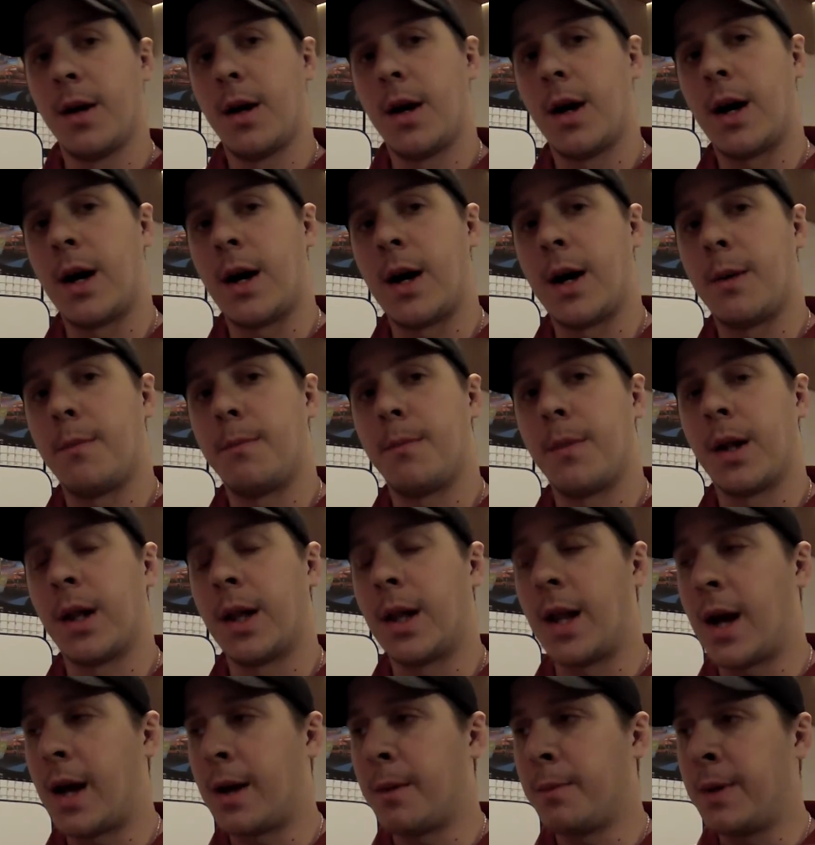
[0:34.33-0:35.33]
A
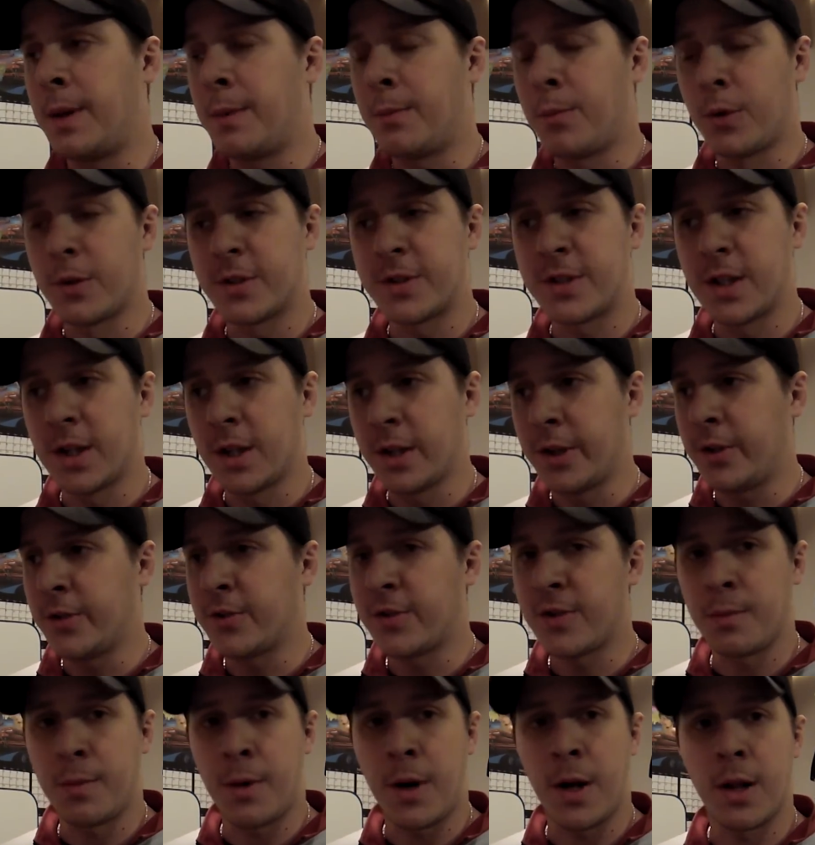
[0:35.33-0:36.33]
lot of people still use
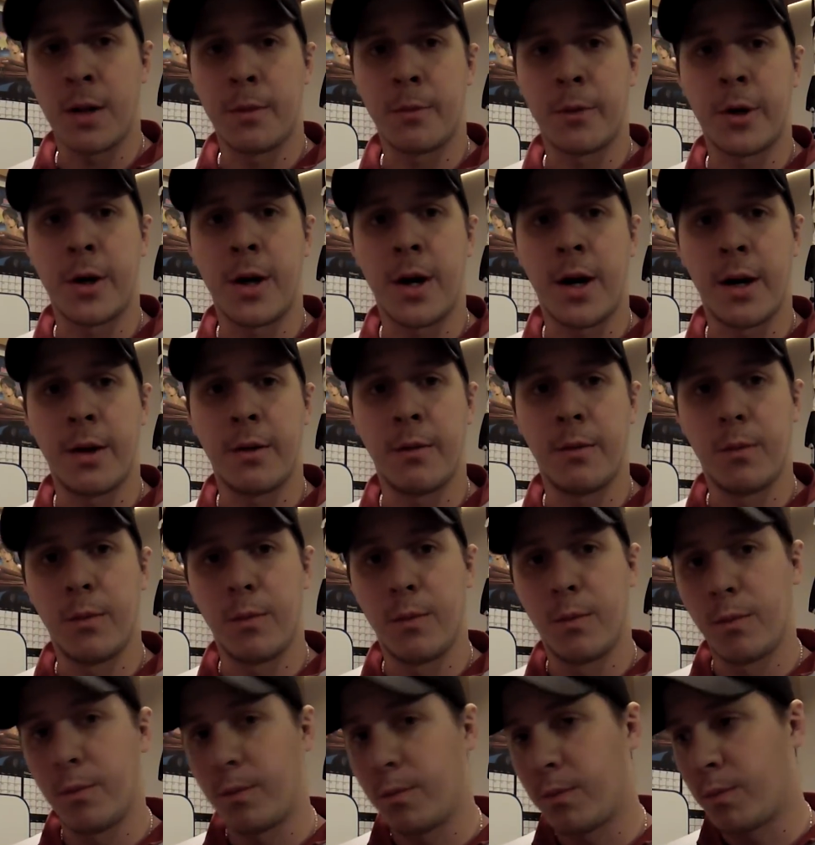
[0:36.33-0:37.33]
the polymer knot
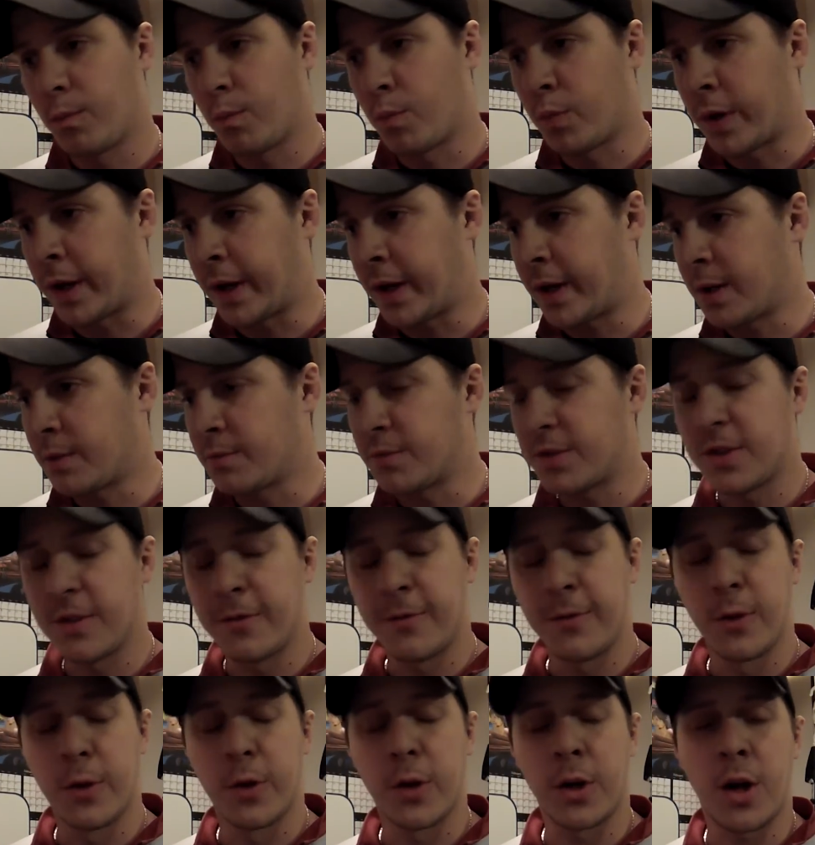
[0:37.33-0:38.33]
when it comes to
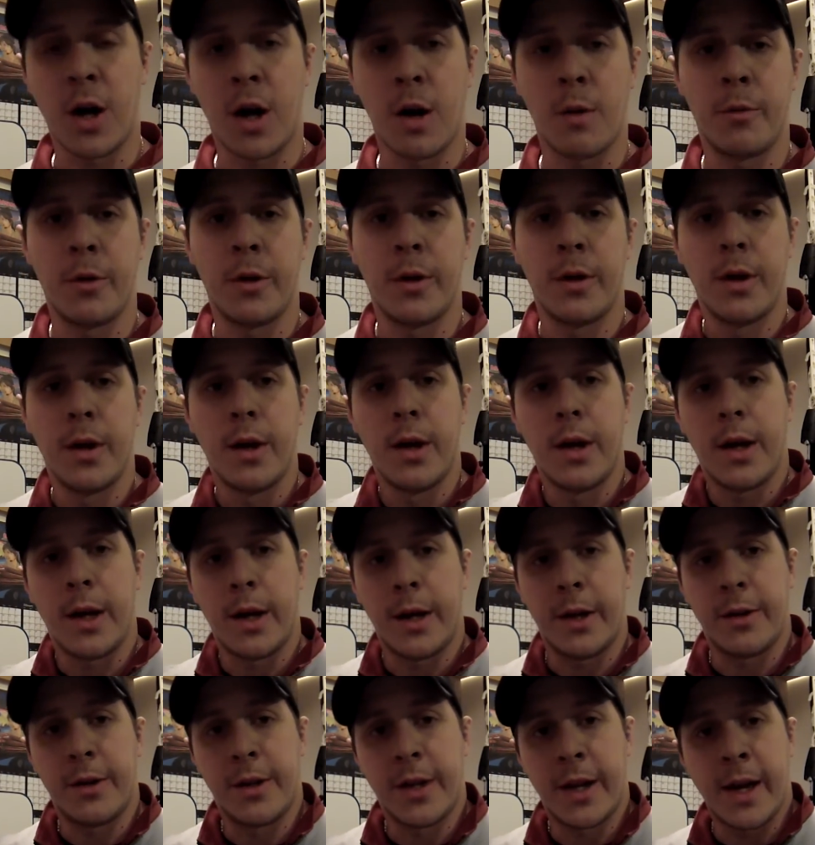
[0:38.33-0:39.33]
fluorocarbon,
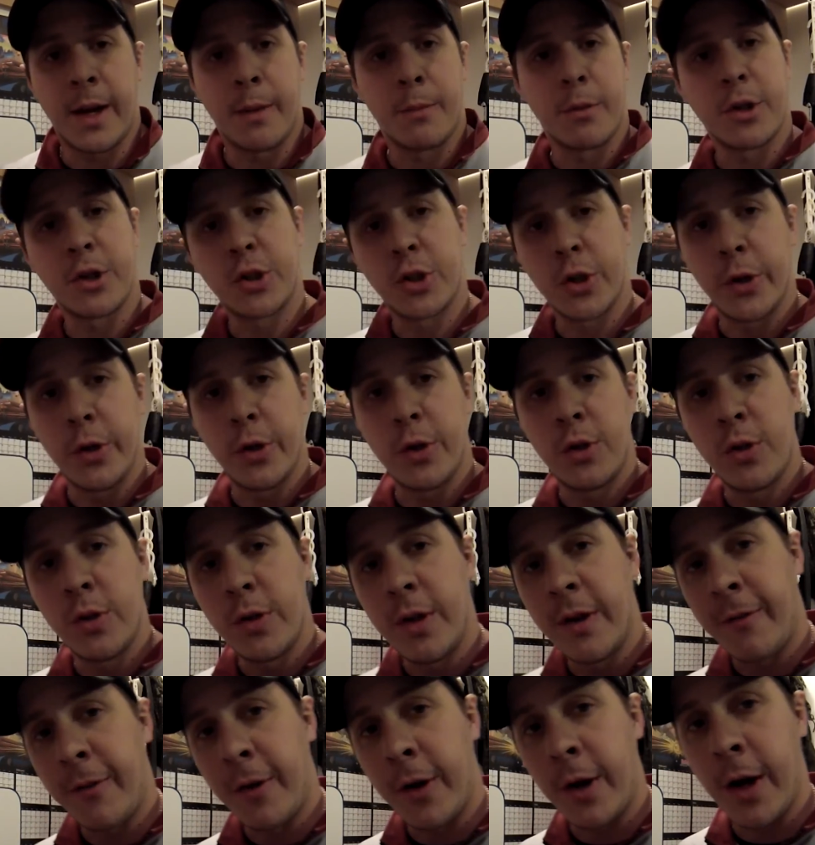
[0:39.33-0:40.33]
and today I'm going to show you two
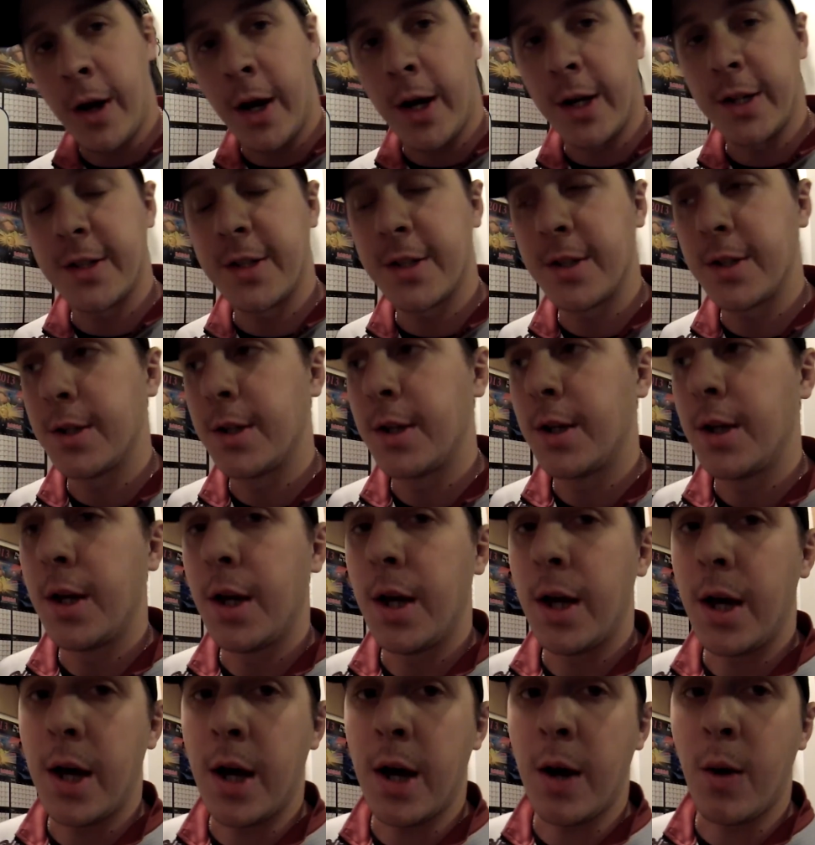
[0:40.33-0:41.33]
different knots.
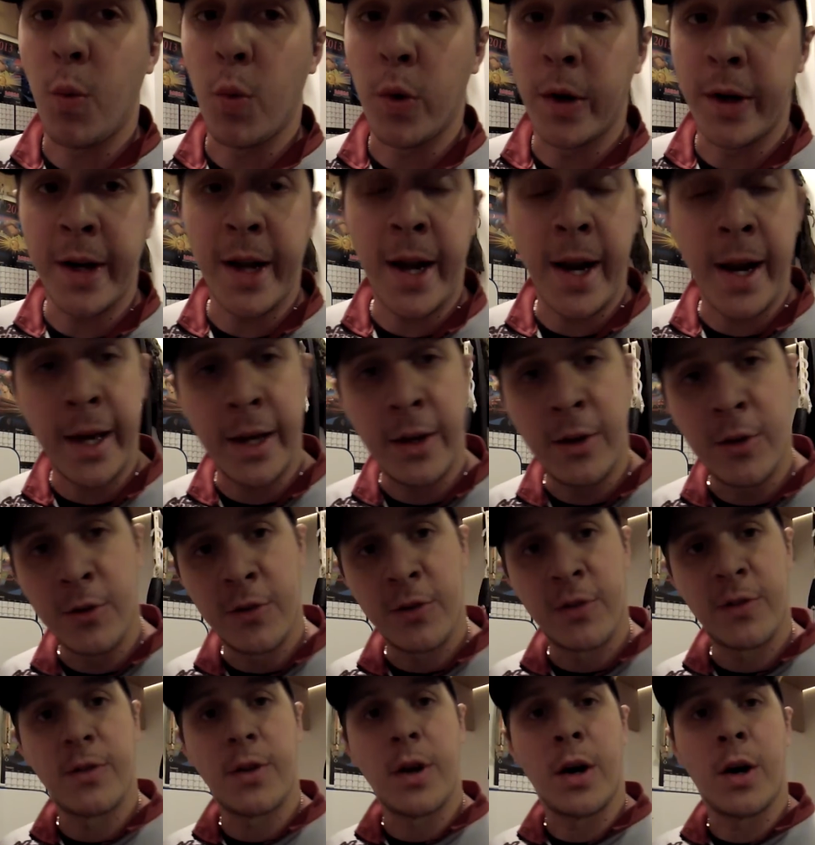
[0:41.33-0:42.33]
One that I
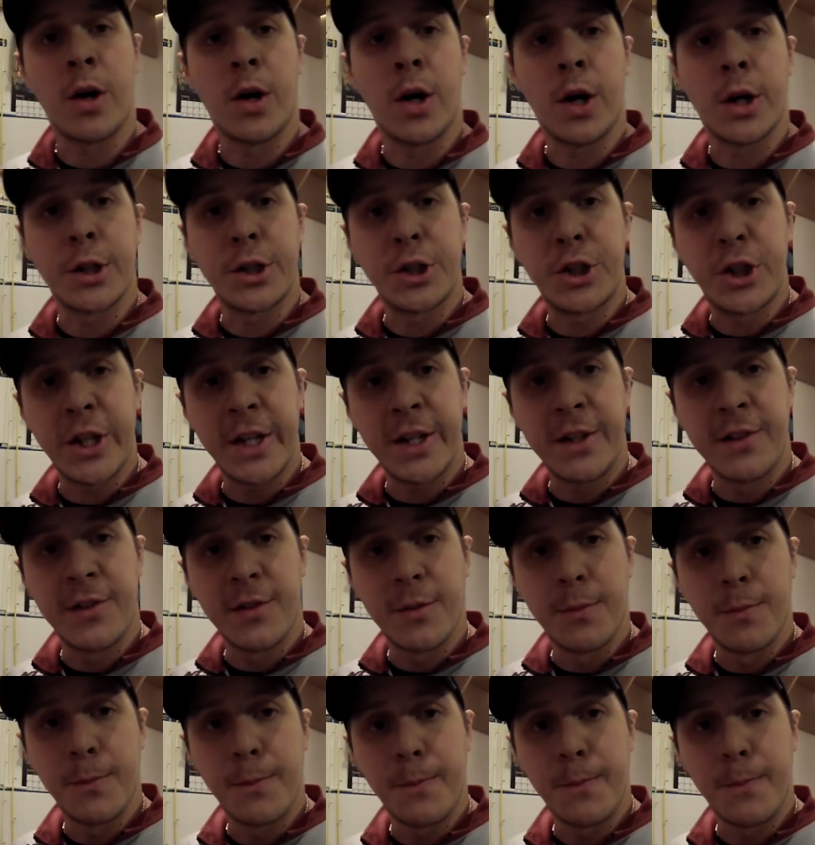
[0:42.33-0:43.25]
use on jigs